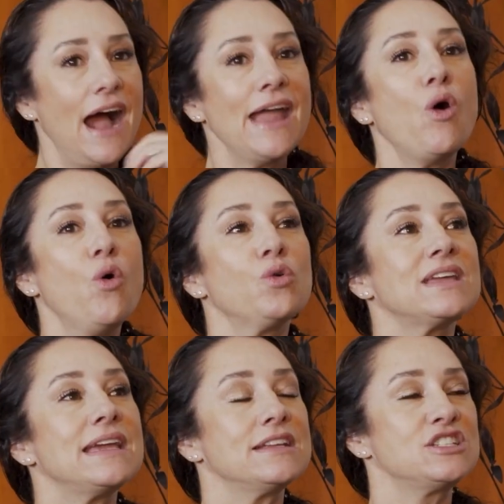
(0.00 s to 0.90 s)

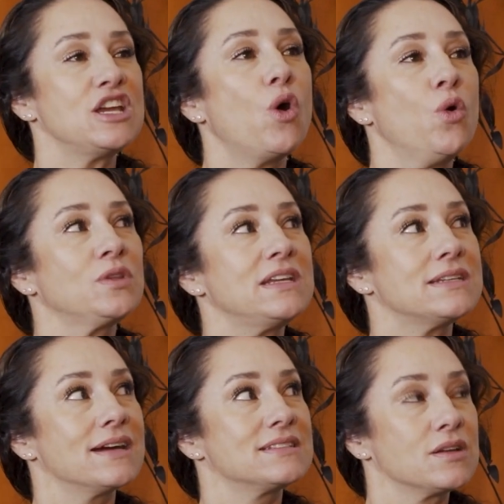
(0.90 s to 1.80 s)
She only
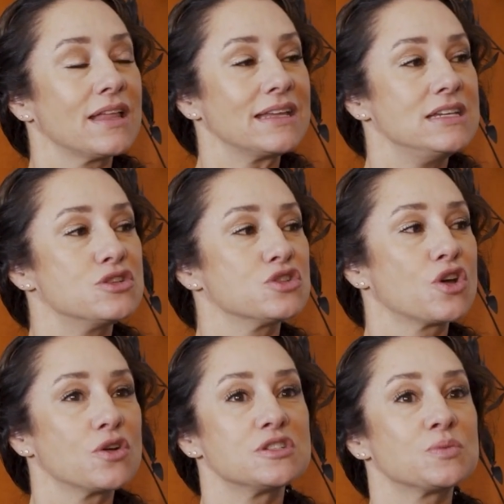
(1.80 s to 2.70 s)
talks to like teachers or
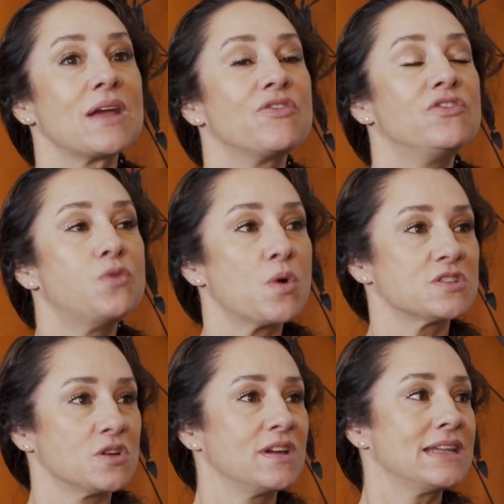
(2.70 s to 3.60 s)
coaches when I
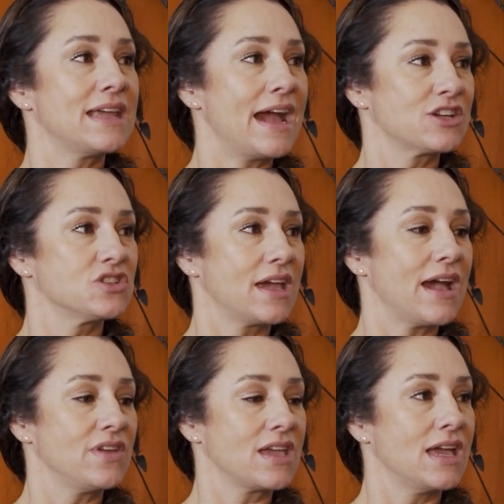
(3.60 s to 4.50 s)
force her into actually
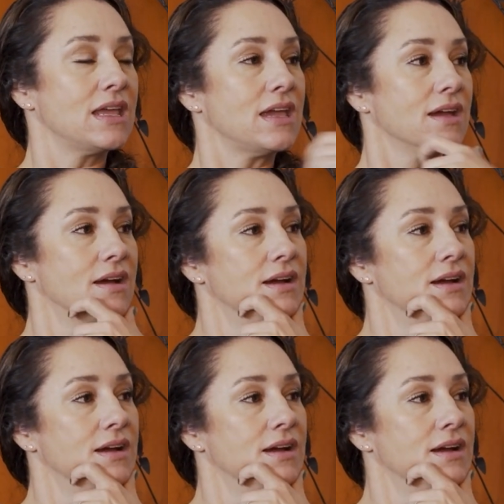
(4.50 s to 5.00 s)
having any